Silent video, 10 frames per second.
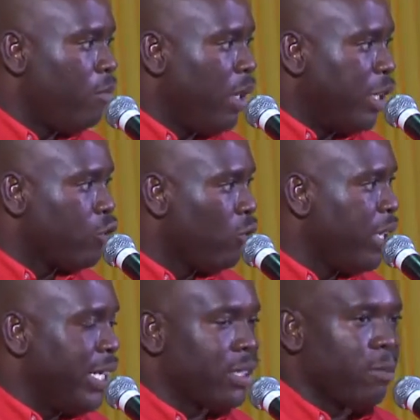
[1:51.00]
it truly
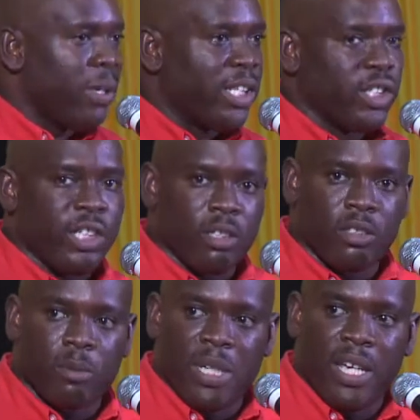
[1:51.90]
is a pleasure
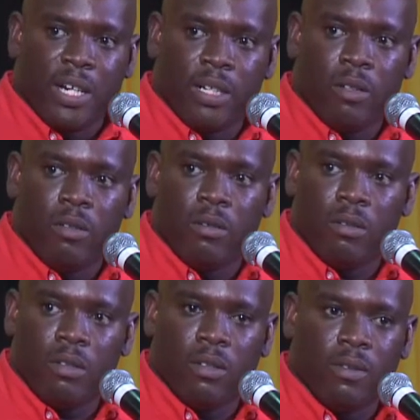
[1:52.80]
to be here
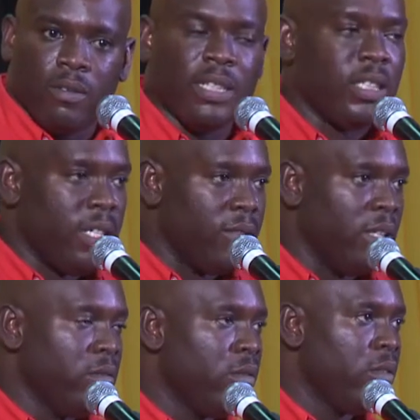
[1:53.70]
this
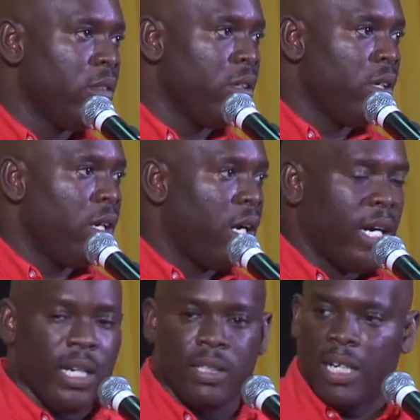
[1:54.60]
evening.
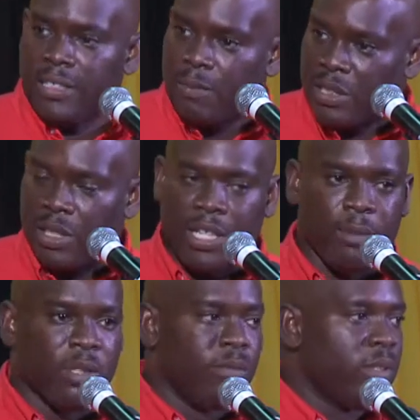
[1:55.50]
And as Mr.
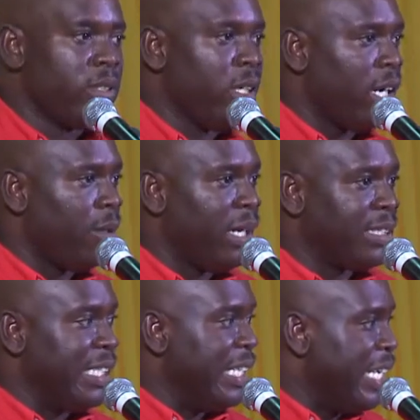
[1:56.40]
Abrams has
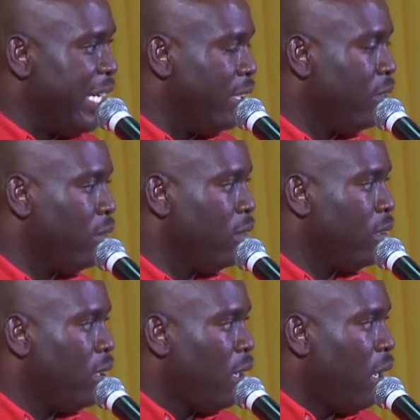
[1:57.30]
indicated,
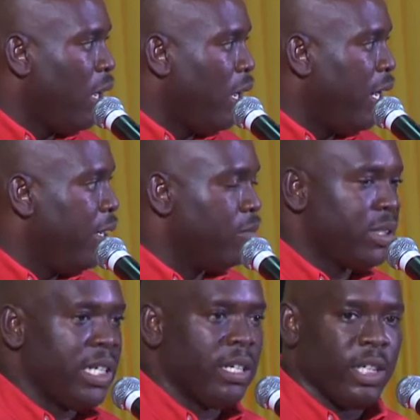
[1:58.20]
I am
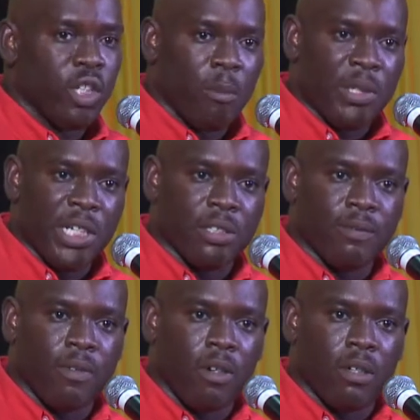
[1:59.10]
seeking the nomination
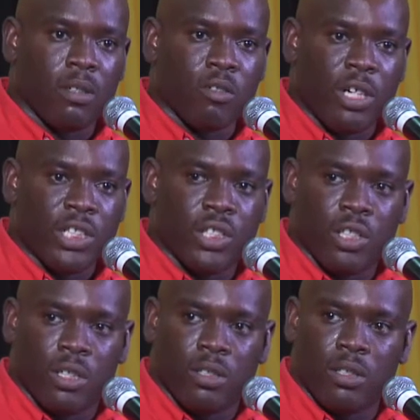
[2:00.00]
for
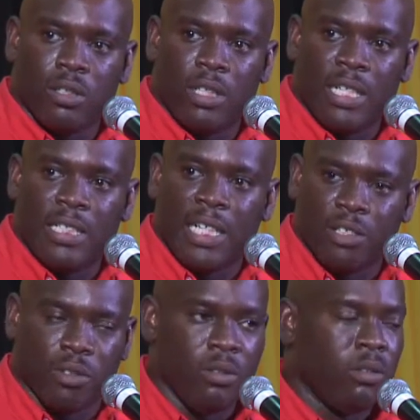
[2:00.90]
Christchurch East
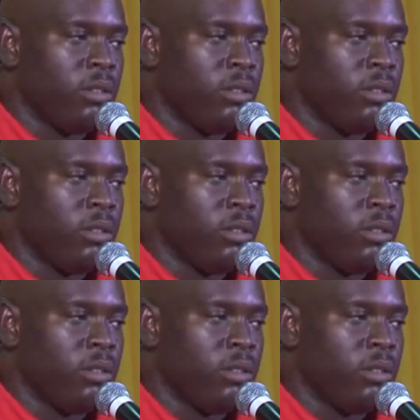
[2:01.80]
Central.